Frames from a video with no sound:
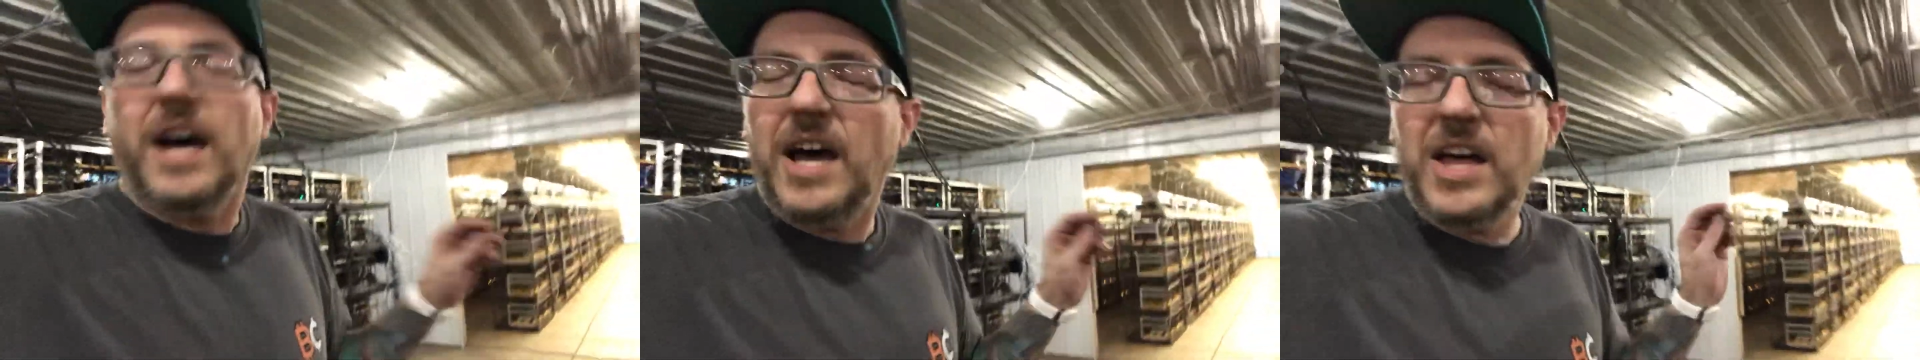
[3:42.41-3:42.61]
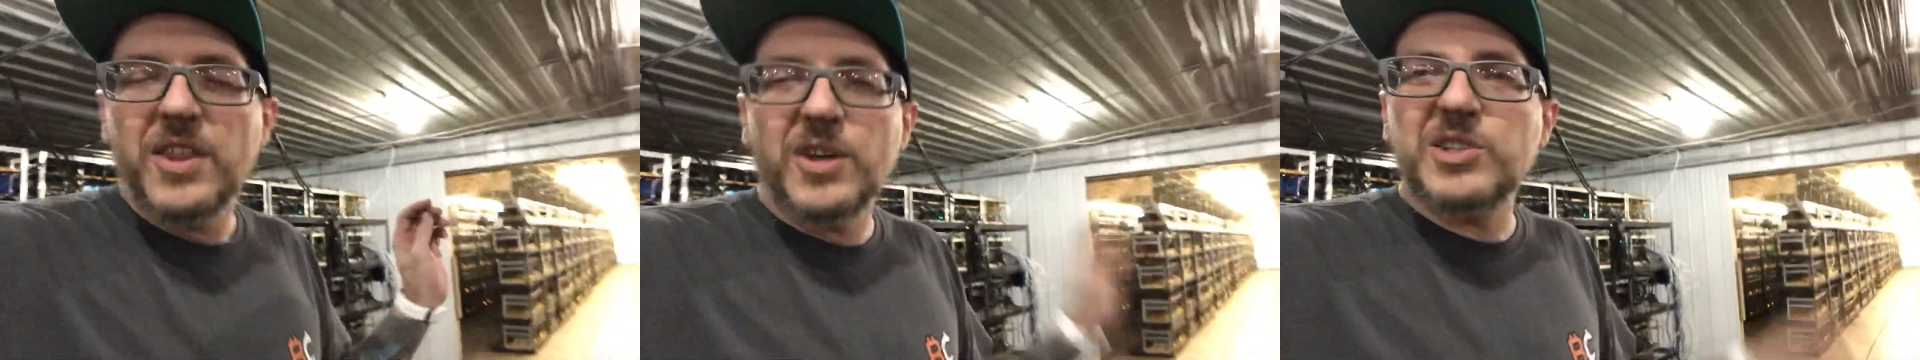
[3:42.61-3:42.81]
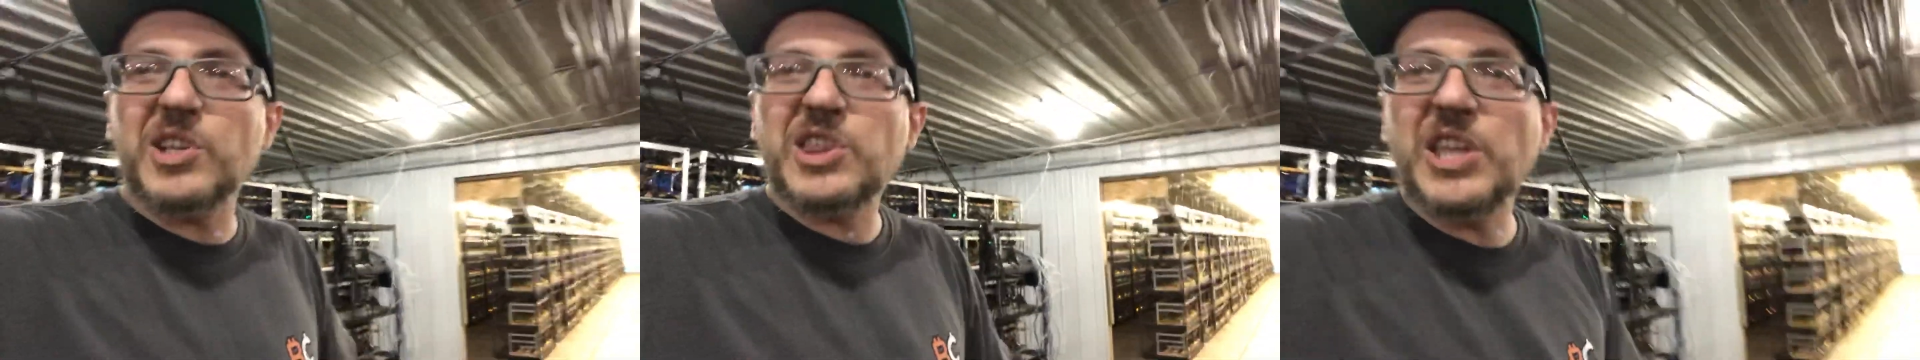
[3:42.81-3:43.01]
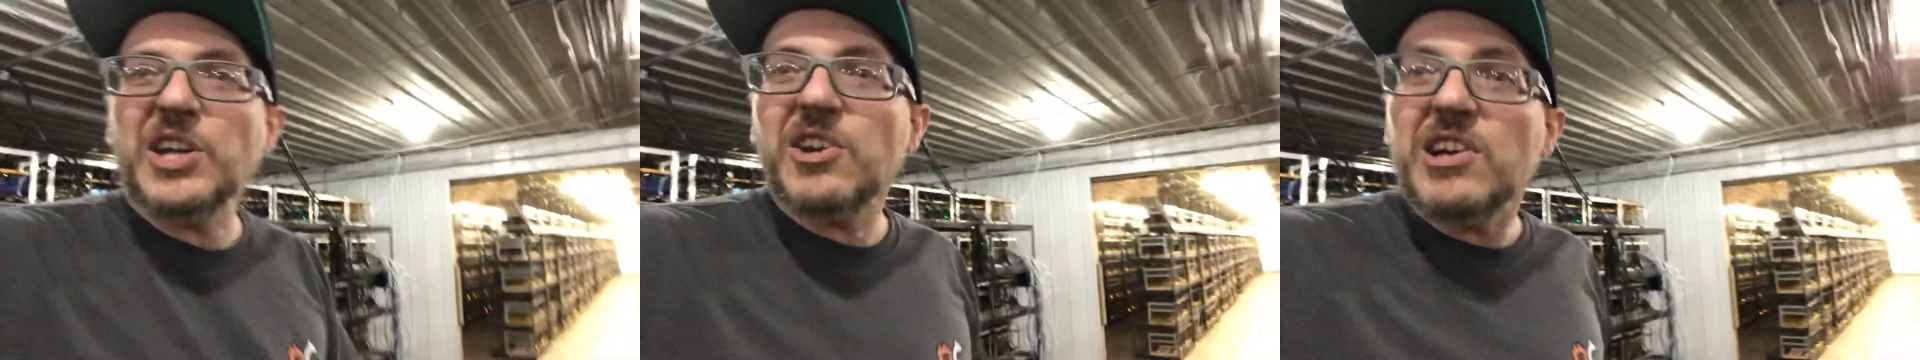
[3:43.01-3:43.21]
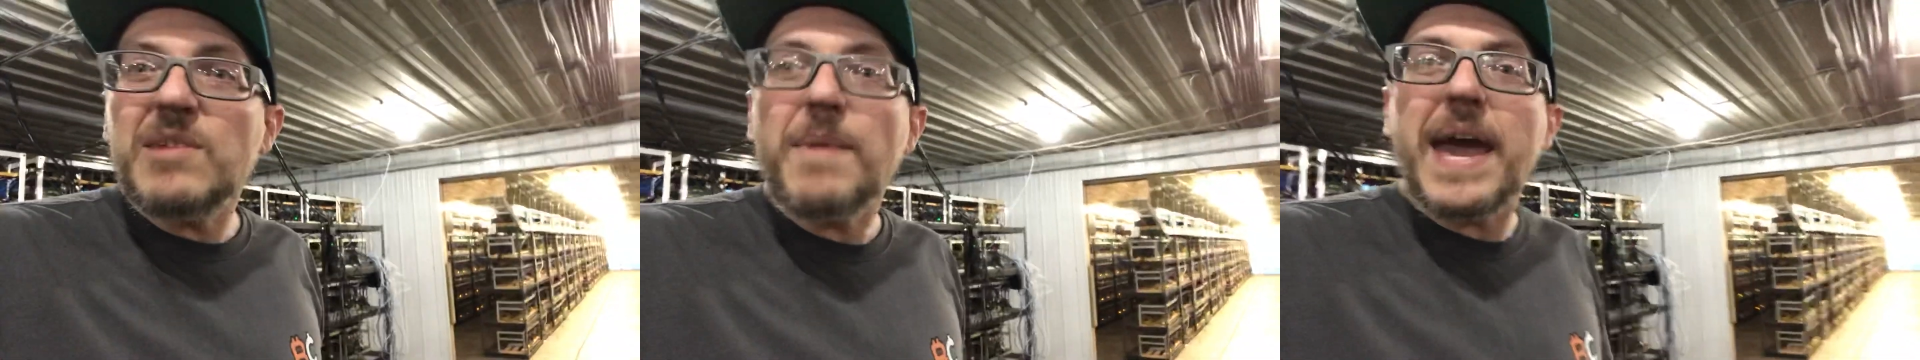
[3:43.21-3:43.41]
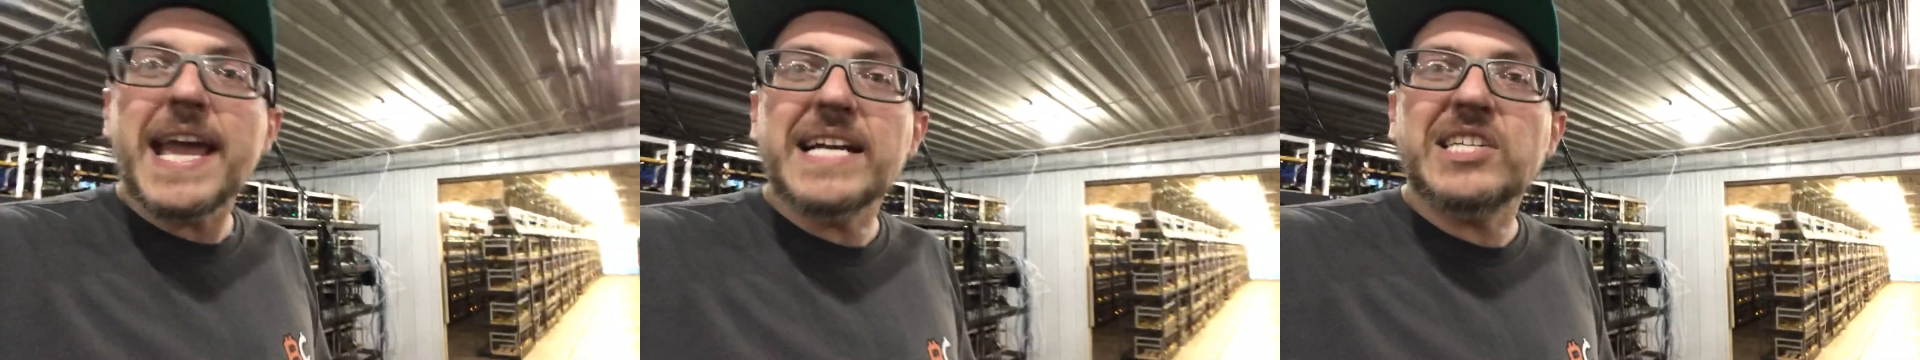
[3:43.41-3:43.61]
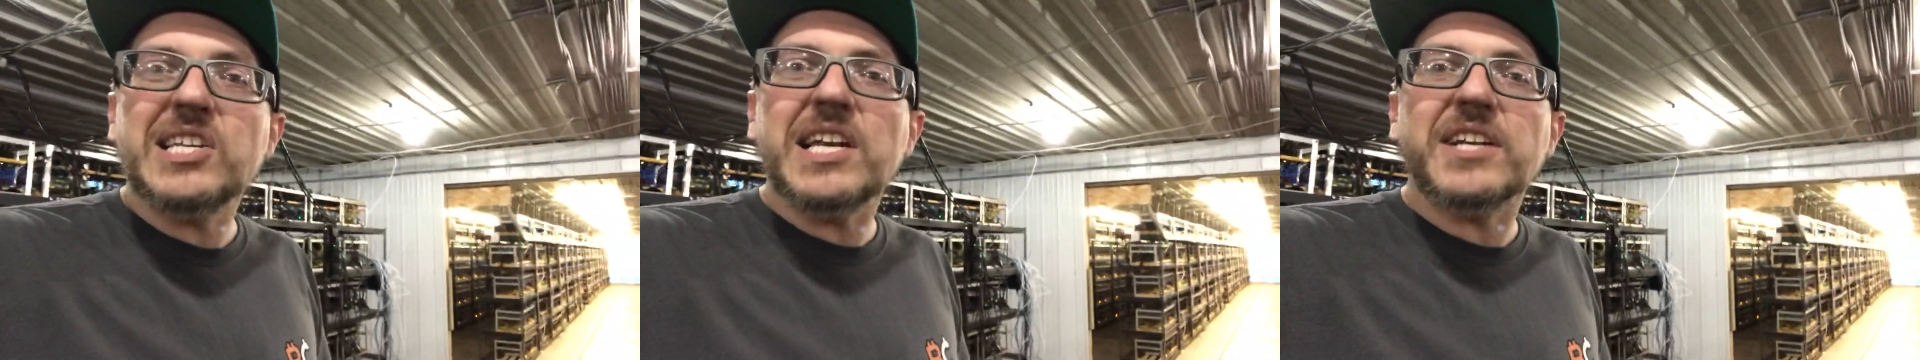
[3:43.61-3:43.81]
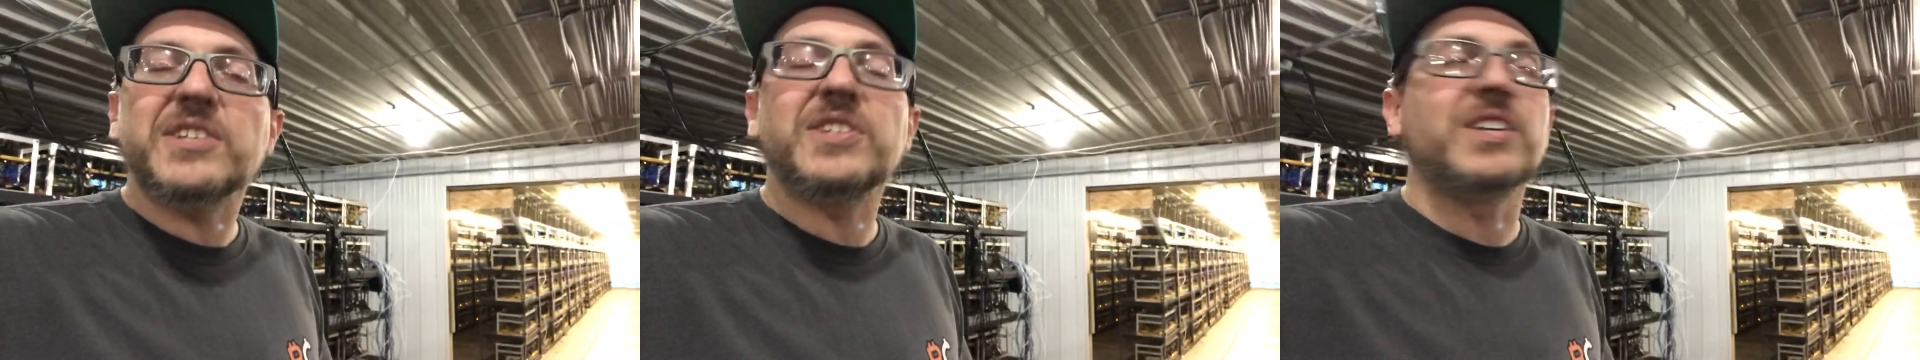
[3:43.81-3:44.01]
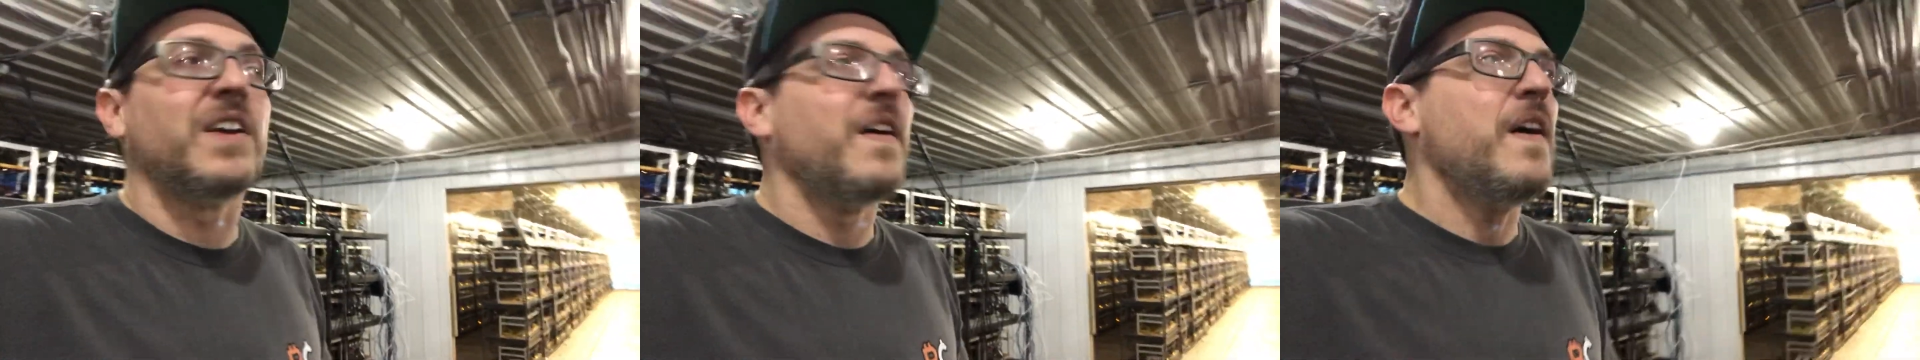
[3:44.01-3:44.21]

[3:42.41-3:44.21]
Ethereum ASICs,